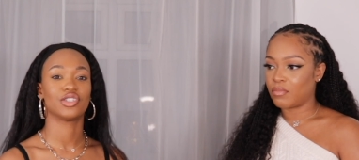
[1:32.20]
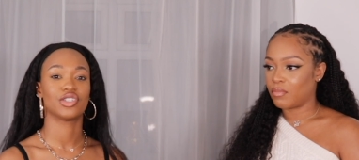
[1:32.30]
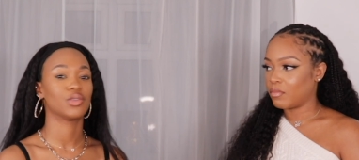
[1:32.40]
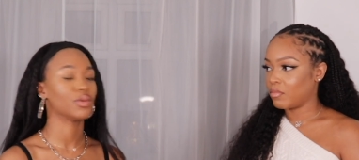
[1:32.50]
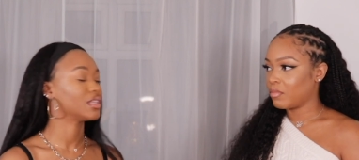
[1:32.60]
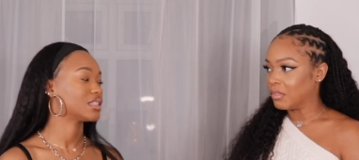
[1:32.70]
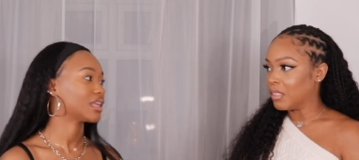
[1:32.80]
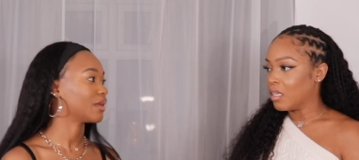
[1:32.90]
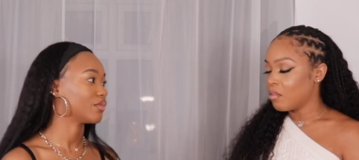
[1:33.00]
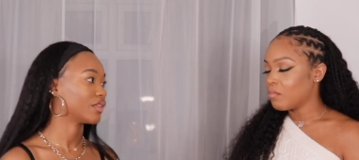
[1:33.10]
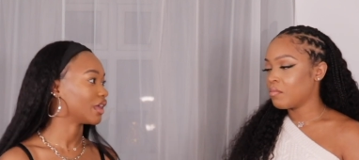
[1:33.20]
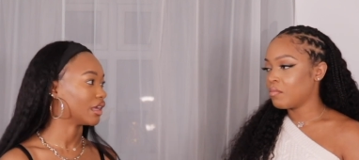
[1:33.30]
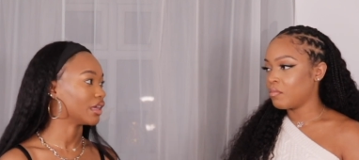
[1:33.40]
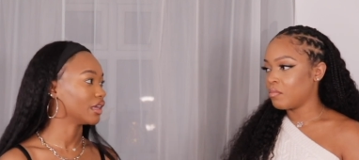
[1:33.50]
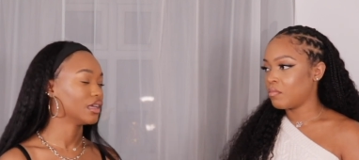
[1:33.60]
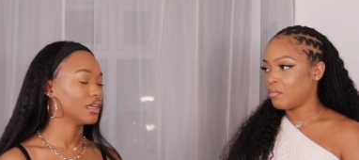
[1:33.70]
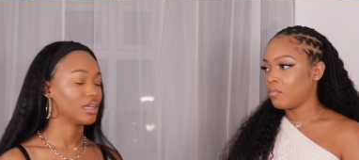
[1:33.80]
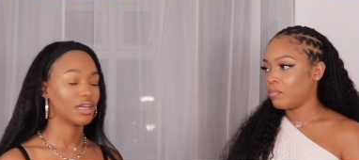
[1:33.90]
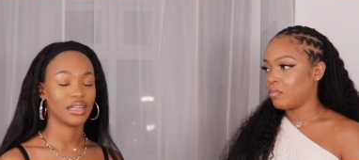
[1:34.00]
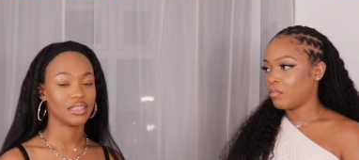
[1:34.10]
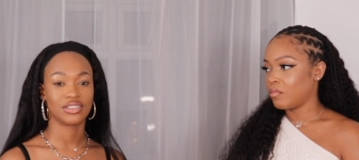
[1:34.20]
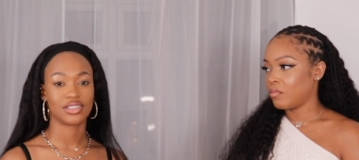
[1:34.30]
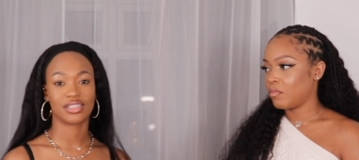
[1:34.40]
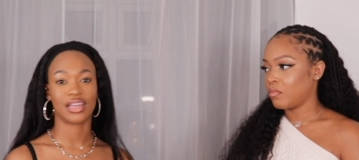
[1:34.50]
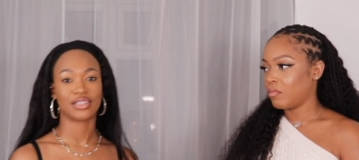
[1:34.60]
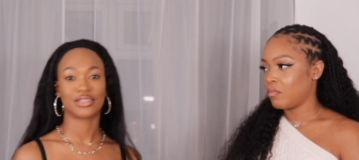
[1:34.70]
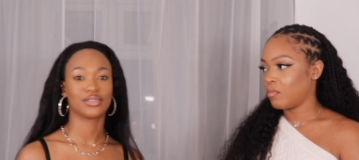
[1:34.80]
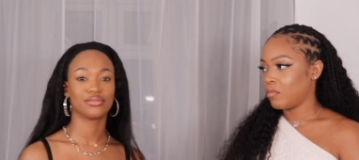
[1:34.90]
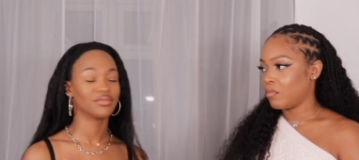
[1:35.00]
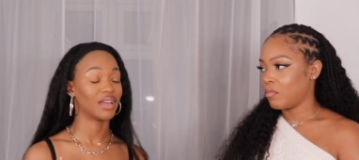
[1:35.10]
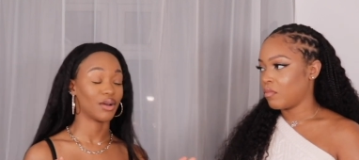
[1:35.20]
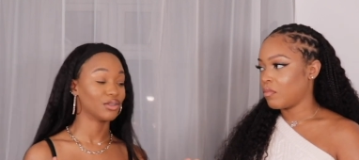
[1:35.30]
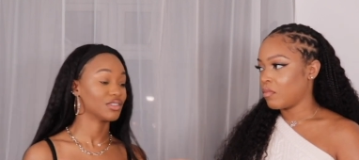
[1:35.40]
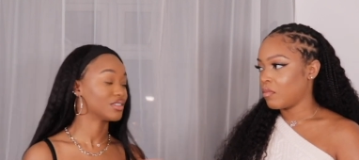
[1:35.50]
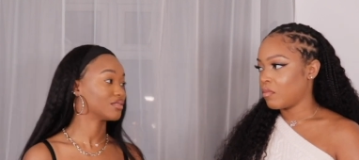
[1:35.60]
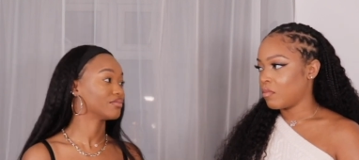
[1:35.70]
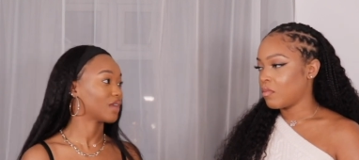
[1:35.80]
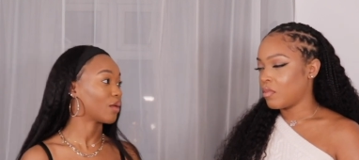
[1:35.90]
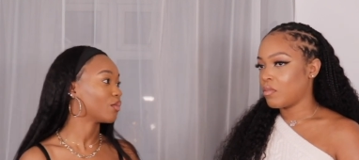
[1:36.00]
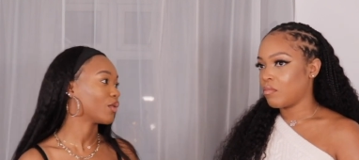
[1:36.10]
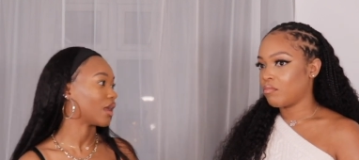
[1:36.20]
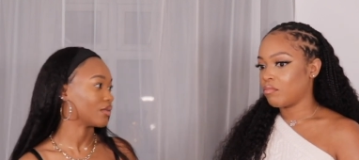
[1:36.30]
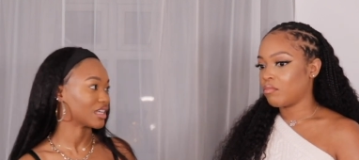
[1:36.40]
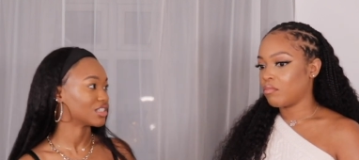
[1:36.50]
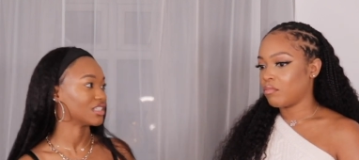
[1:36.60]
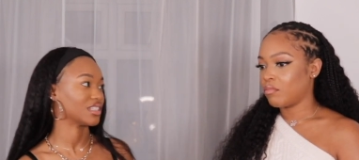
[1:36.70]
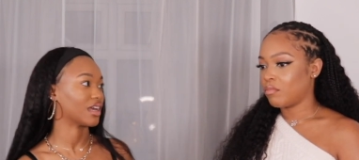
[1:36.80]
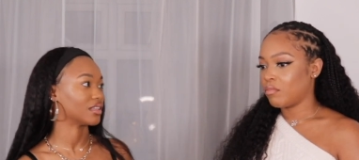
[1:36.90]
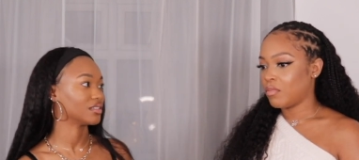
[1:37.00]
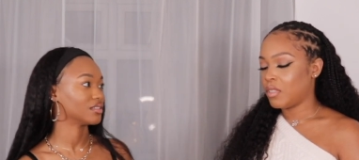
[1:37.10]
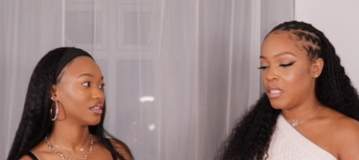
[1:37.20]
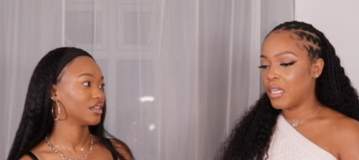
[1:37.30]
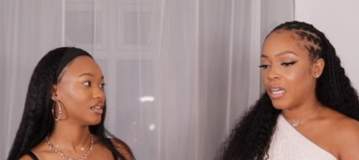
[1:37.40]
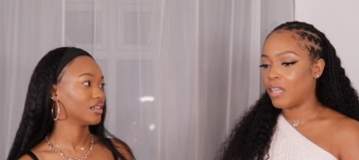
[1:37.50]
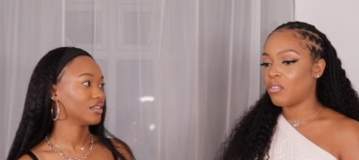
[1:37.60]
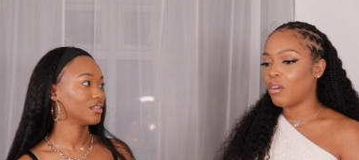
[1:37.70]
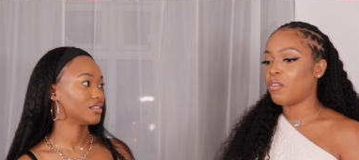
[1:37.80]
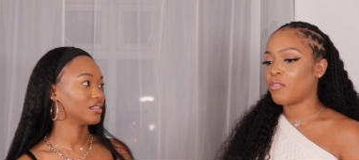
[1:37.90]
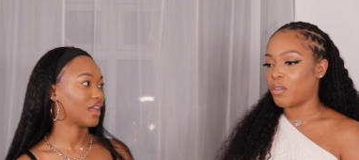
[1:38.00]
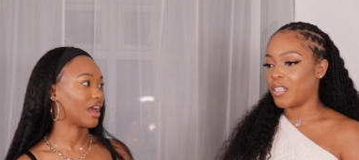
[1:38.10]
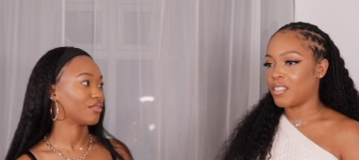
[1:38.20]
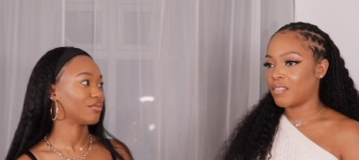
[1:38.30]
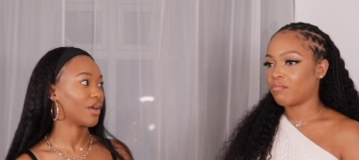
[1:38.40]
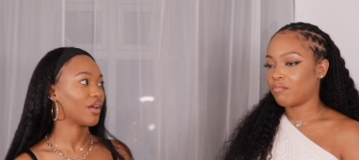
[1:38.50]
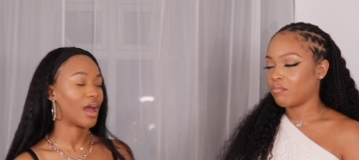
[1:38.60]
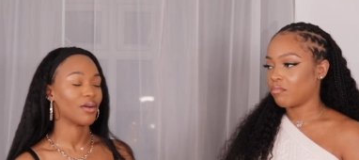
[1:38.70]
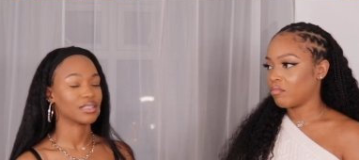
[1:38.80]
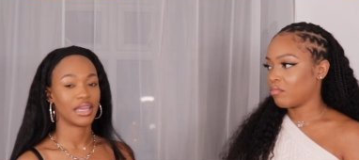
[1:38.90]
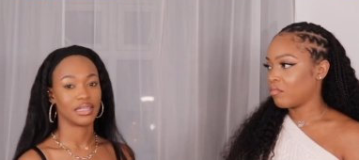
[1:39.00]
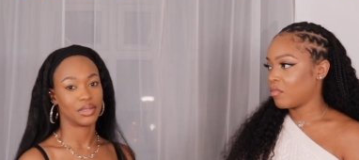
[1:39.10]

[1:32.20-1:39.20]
Speaker 1: just doing the same thing mm. and it just gets I was just at one point I was actually sad. Yeah, no, of course. Like, I felt like I was getting